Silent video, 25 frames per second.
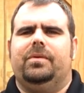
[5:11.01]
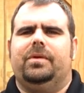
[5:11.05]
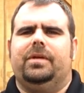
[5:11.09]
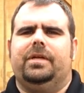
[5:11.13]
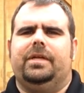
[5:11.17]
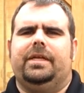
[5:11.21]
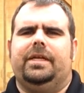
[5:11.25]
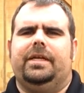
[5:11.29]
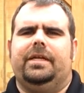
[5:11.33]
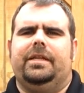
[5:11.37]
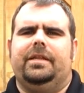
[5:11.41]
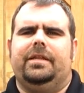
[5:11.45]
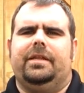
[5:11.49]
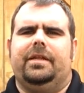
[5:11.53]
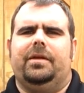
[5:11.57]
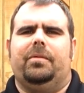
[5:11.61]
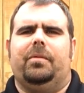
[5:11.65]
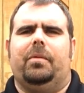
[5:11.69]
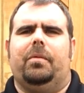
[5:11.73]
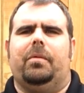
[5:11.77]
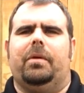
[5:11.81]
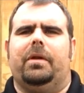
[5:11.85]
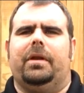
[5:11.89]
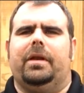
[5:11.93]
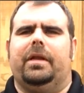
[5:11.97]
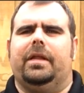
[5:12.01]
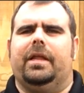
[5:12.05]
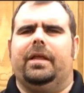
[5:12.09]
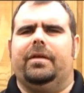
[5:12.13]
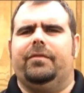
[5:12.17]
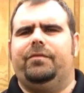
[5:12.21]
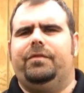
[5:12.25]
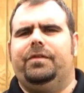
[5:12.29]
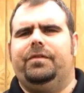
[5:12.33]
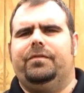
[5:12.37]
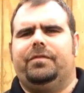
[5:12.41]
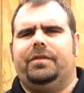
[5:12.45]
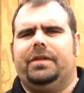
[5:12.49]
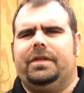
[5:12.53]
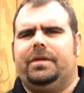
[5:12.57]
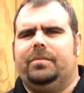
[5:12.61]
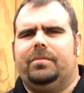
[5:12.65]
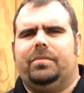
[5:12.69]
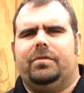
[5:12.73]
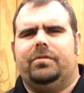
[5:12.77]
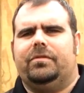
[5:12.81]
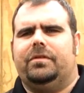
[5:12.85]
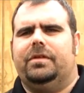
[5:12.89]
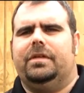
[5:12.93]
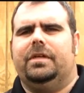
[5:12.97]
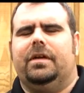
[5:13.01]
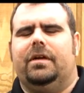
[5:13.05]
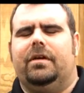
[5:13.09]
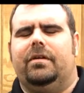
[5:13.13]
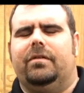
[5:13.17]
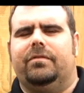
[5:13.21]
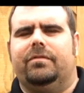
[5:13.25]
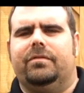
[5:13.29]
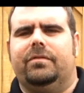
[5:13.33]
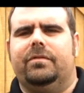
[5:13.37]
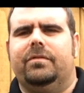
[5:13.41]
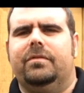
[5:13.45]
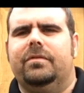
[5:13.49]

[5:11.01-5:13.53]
on a day that they were running like 15% off.